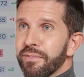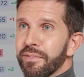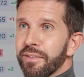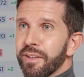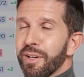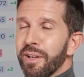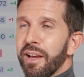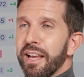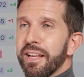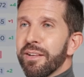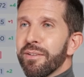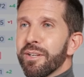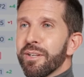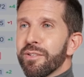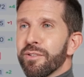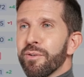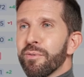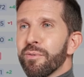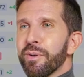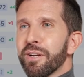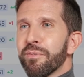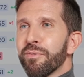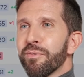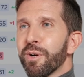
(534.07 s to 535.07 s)
Click the
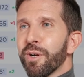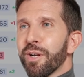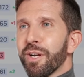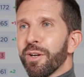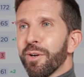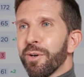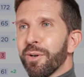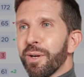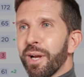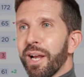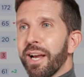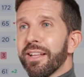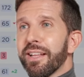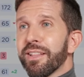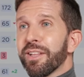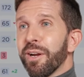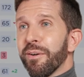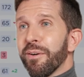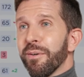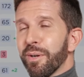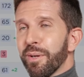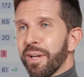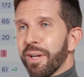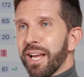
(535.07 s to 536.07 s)
3 vertical lines
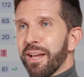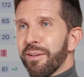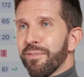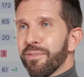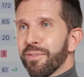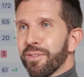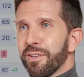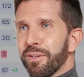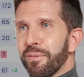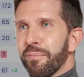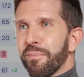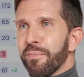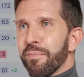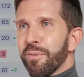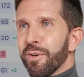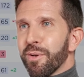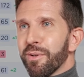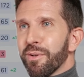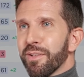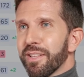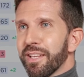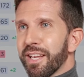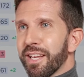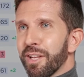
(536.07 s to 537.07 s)
on the left.
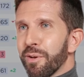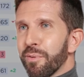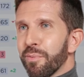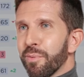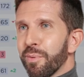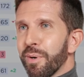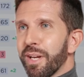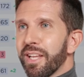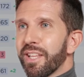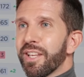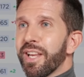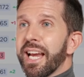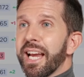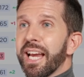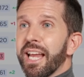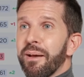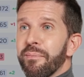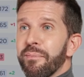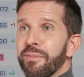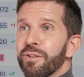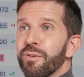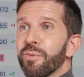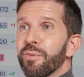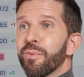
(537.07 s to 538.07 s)
You'll see which
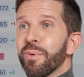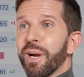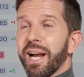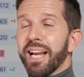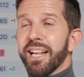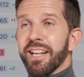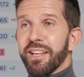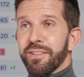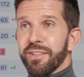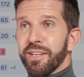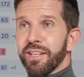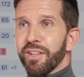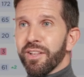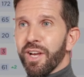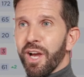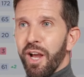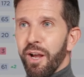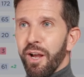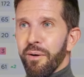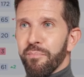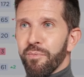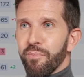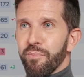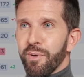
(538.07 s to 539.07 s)
apps rank at the
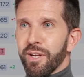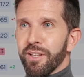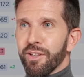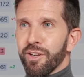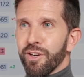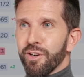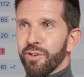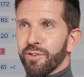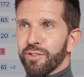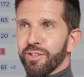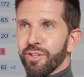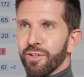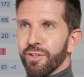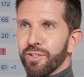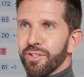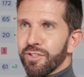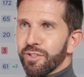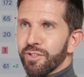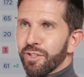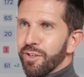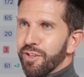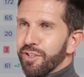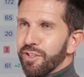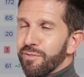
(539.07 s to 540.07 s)
top when users
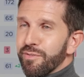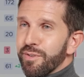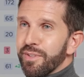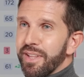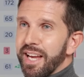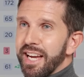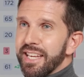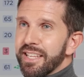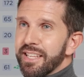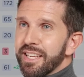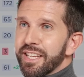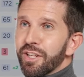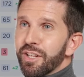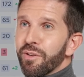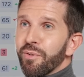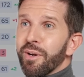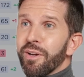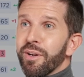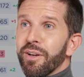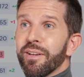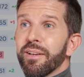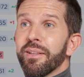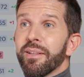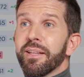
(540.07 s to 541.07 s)
search for that
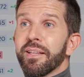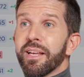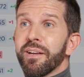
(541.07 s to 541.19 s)
keyword.